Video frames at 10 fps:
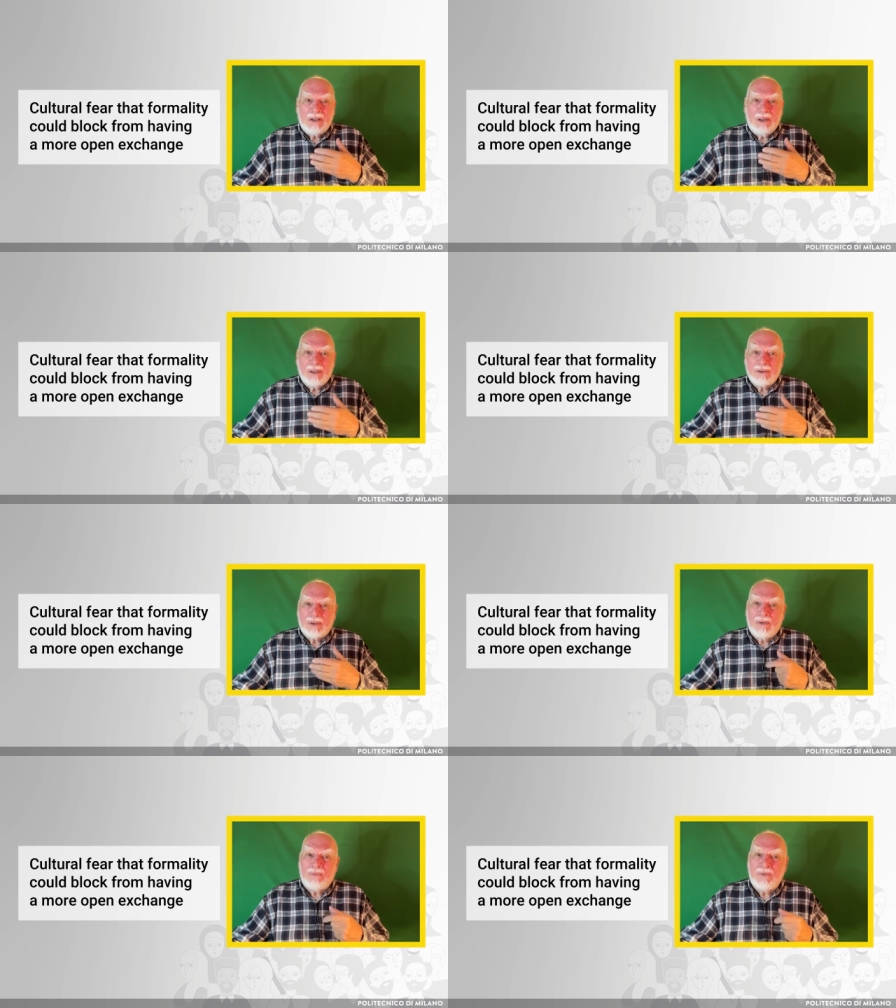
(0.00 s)

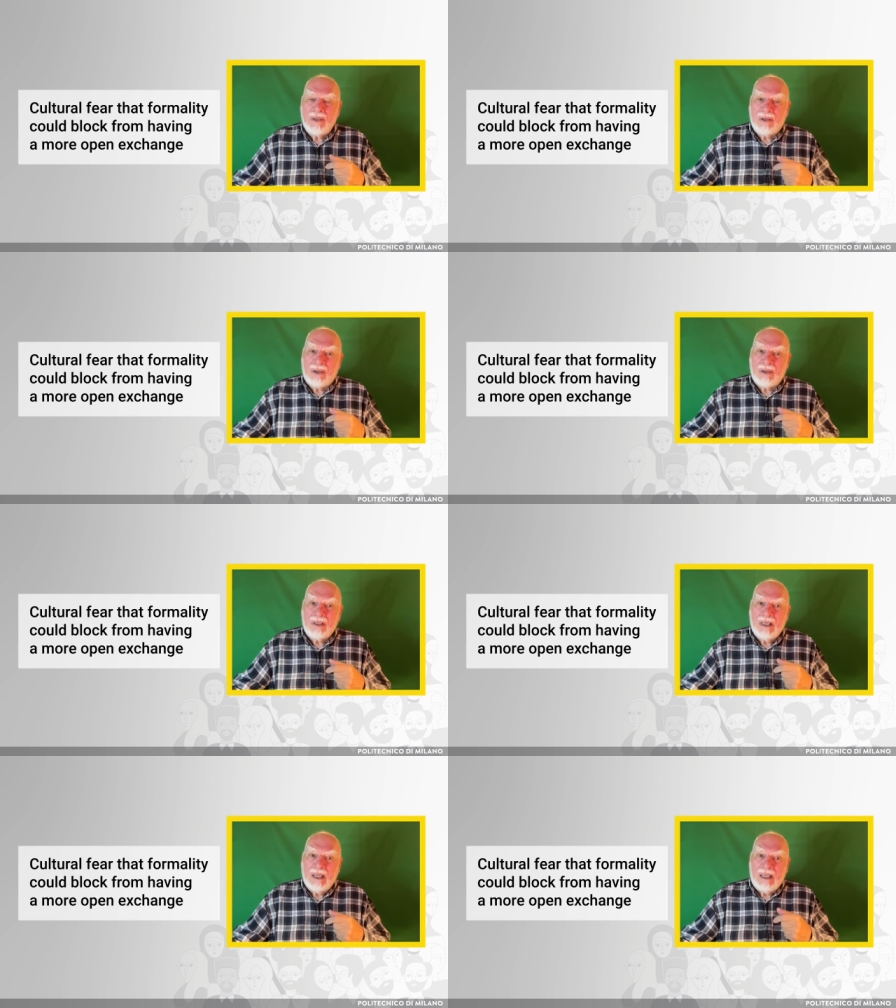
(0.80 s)
cultural fear
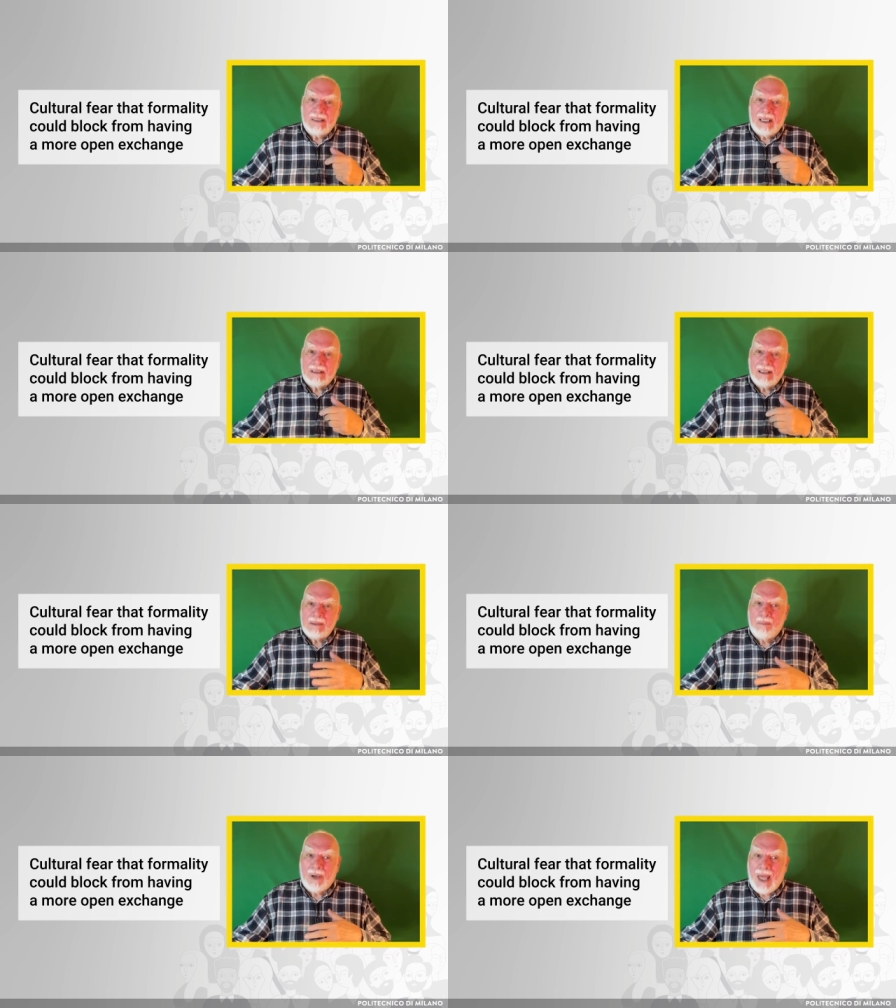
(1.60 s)
that this
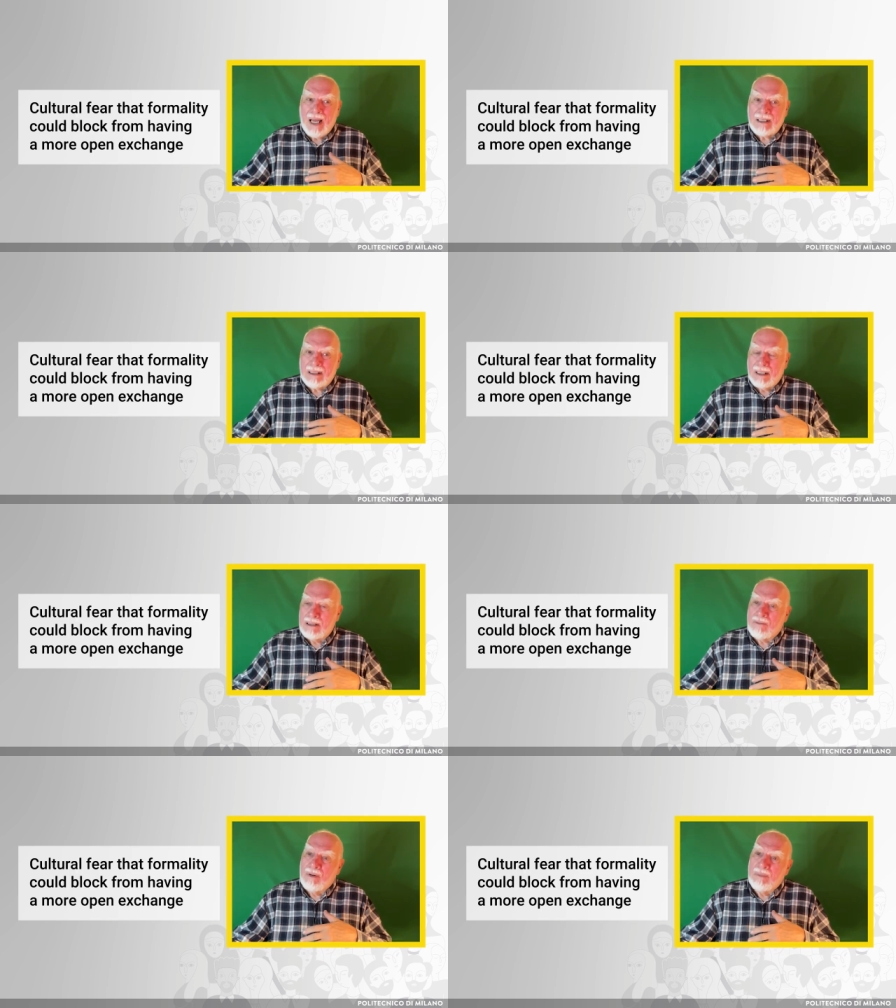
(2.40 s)
blocks
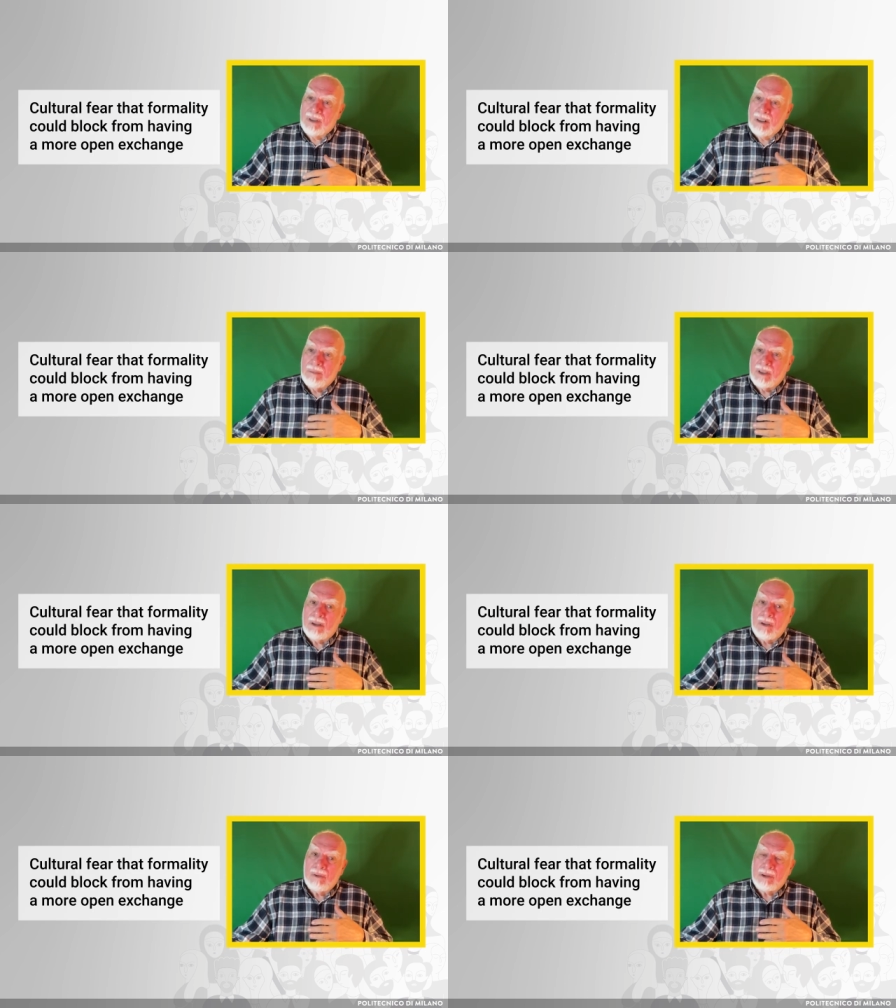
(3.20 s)
us from becoming
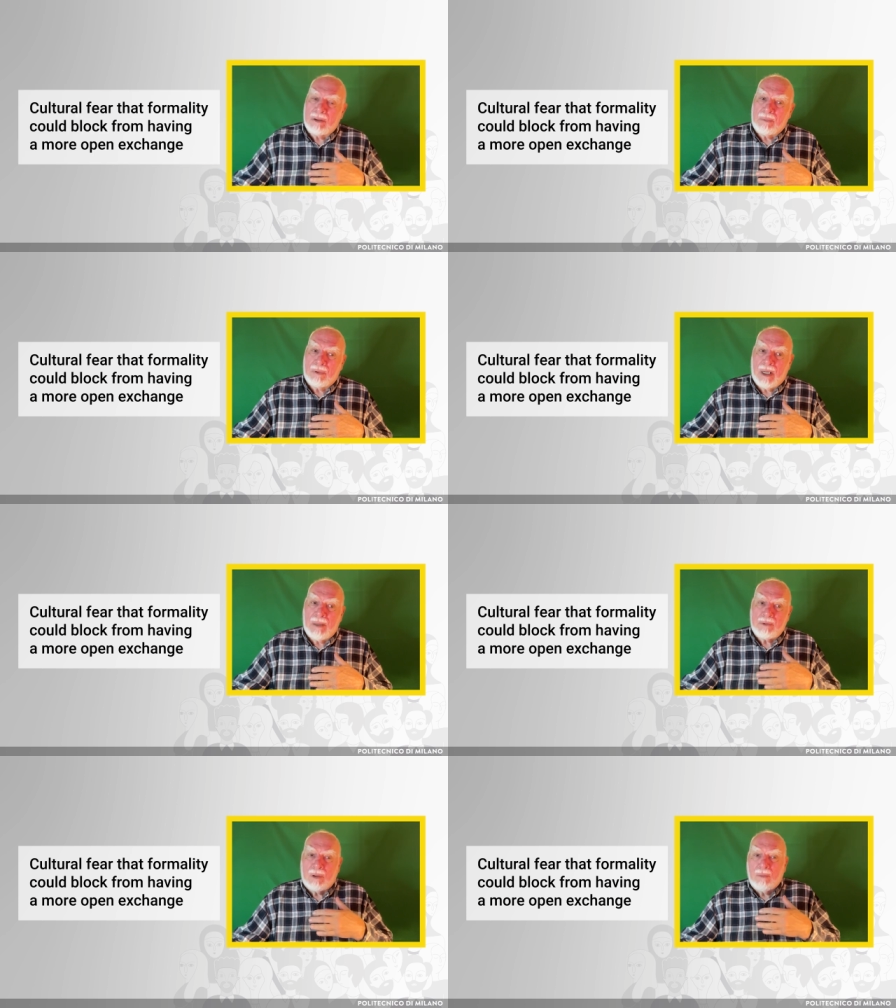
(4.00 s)
closer,
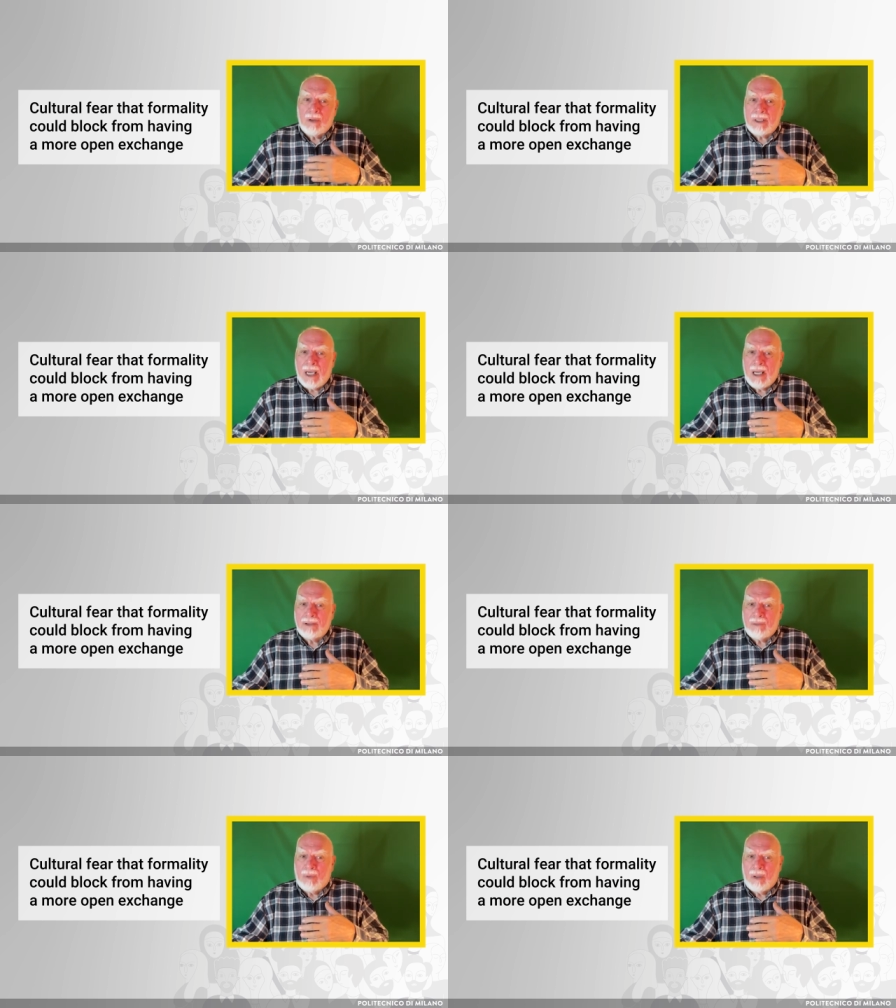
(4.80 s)
perhaps, or more
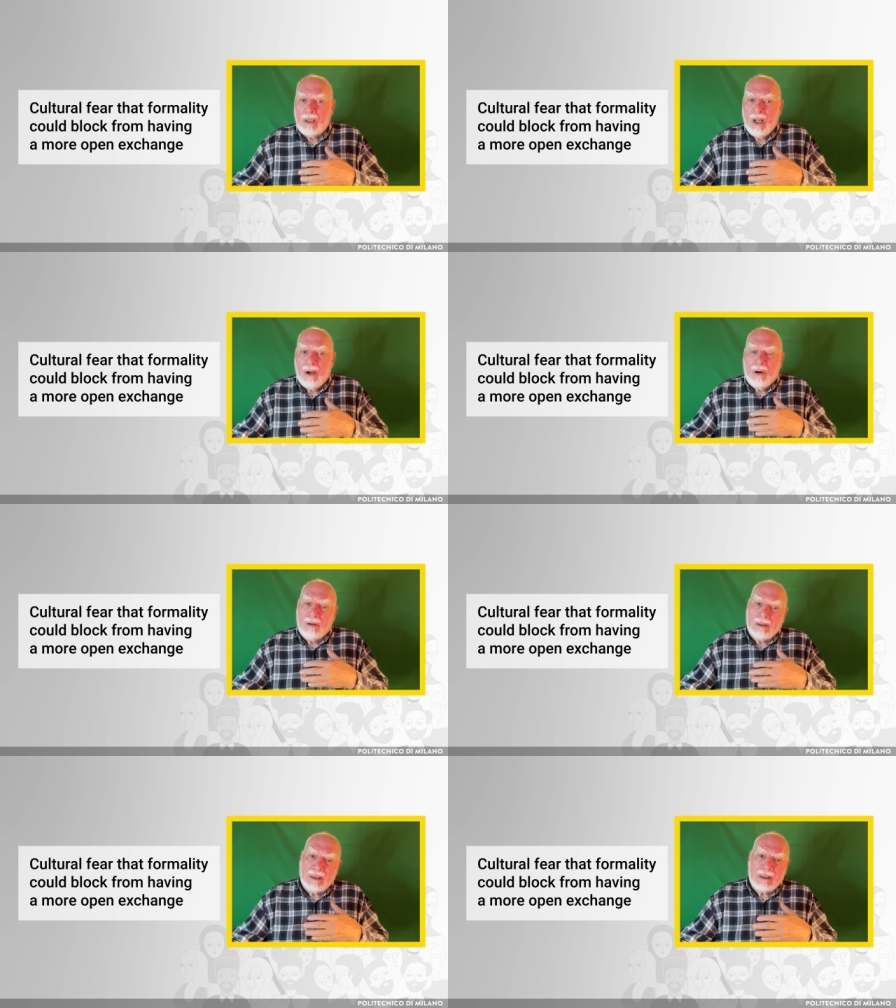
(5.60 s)
casual,
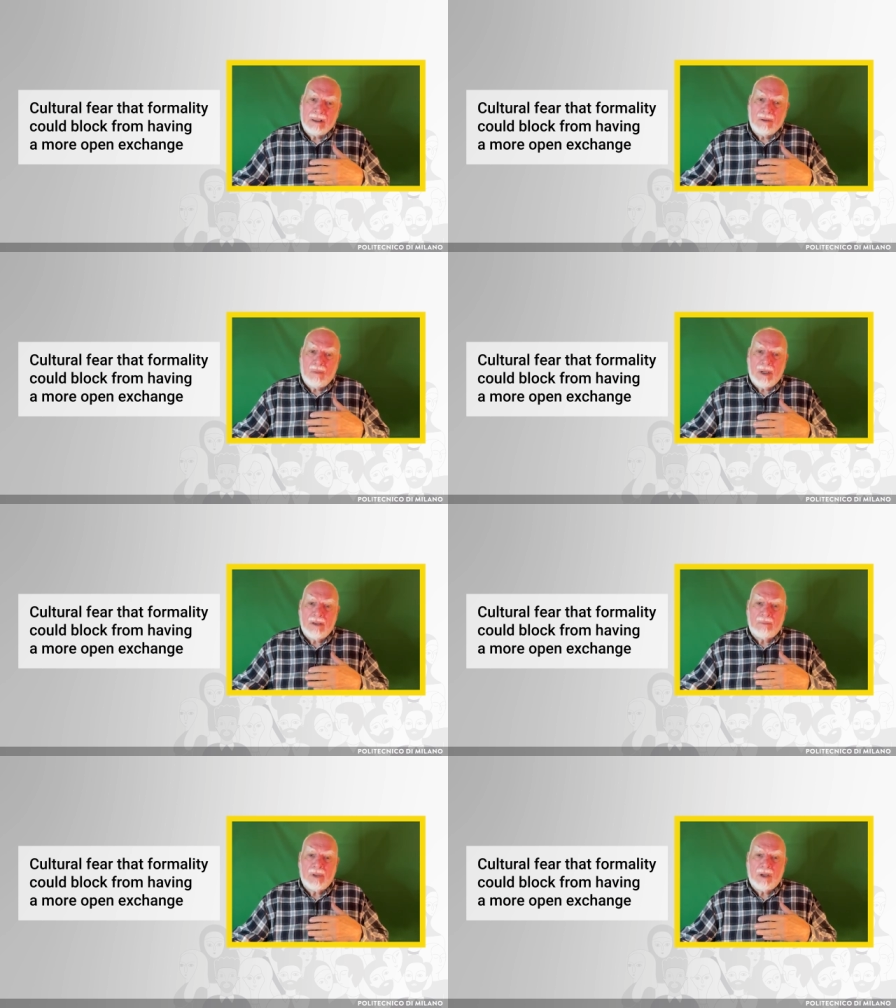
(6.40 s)
or it gets in the way
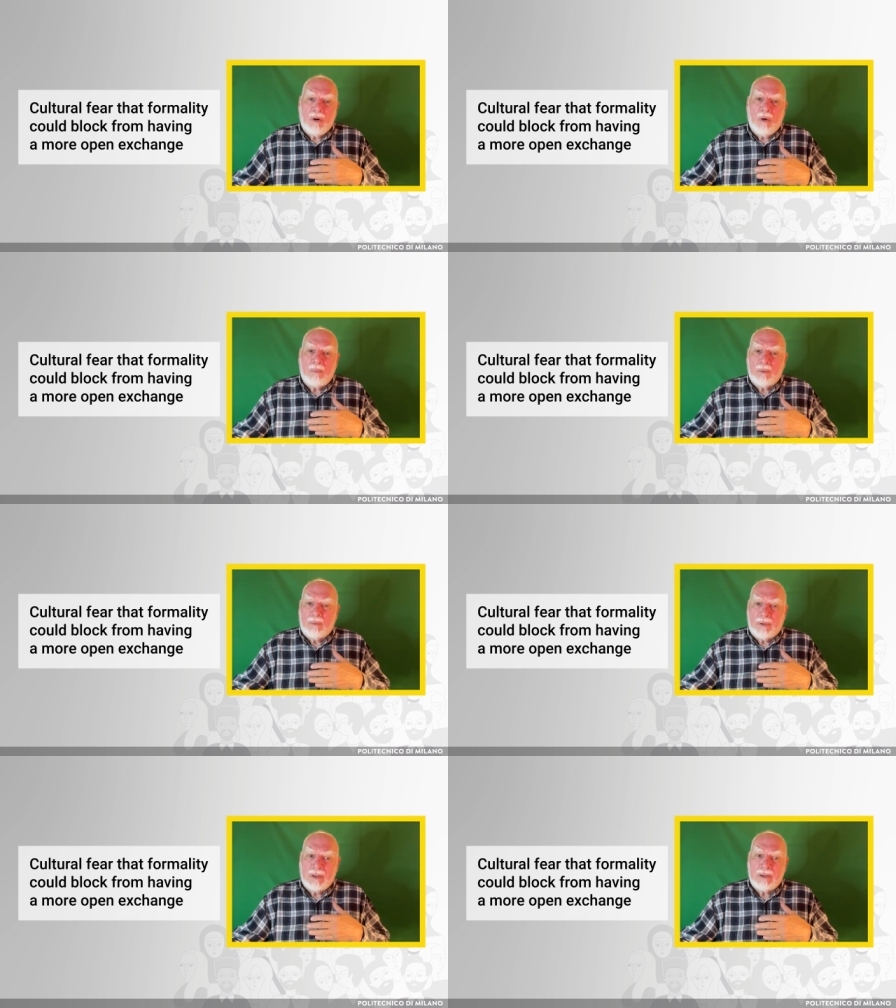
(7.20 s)
of being open
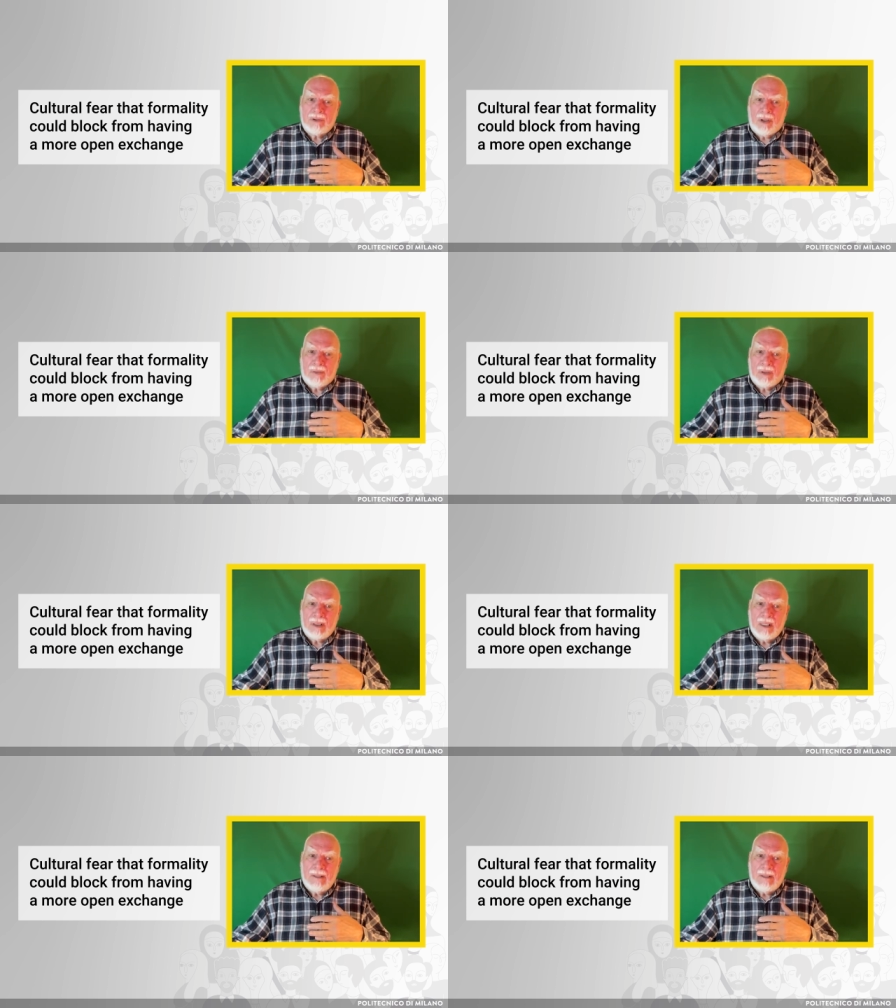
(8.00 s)
with each other.